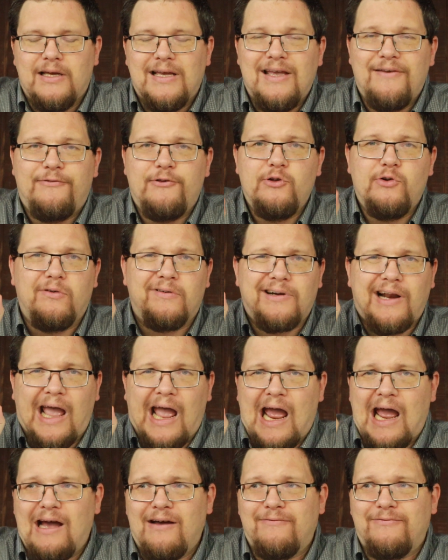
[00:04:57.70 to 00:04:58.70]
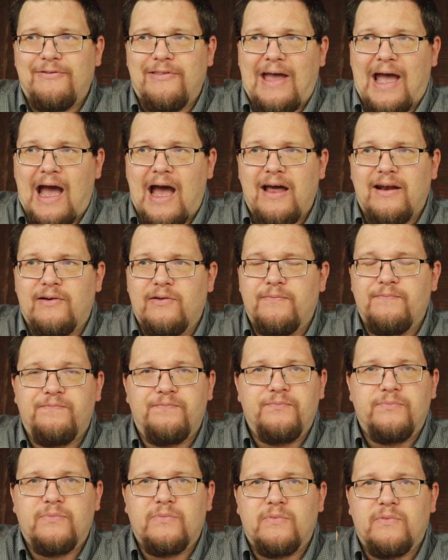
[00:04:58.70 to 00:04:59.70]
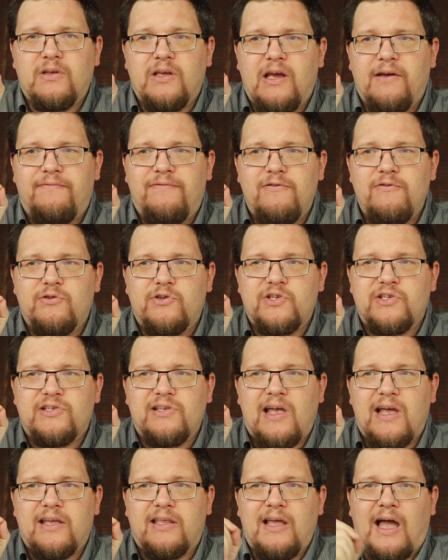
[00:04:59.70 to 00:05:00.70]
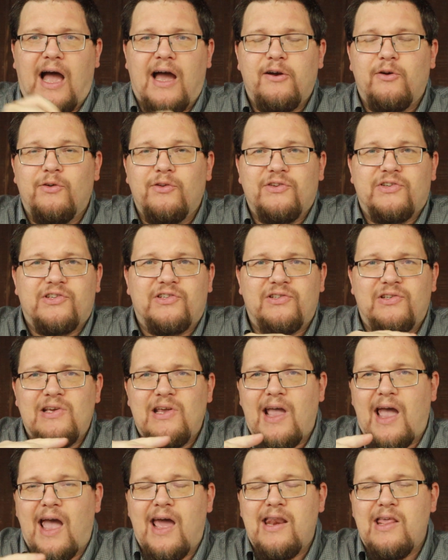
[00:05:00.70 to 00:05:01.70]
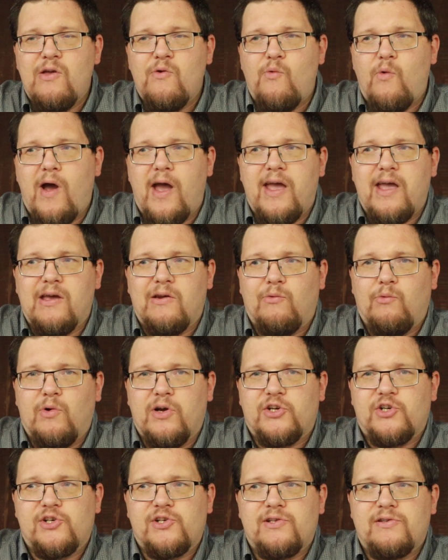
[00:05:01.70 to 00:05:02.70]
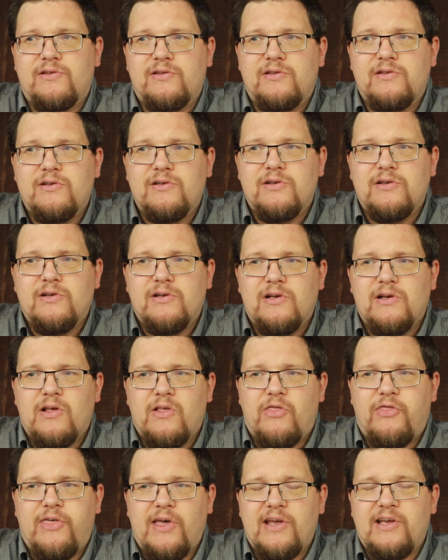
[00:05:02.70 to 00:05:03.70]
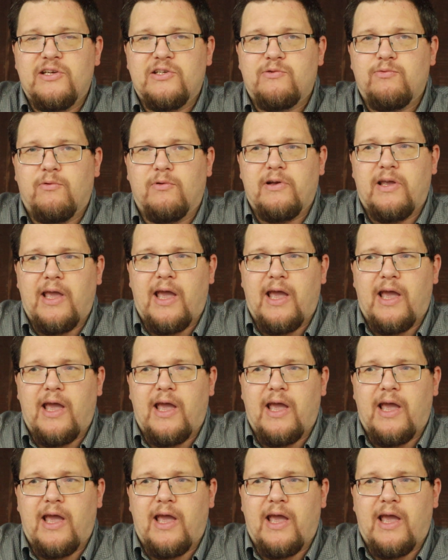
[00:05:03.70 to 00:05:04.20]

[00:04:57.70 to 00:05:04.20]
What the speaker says: If you don't have that, if you're just like, I don't see any way in which things will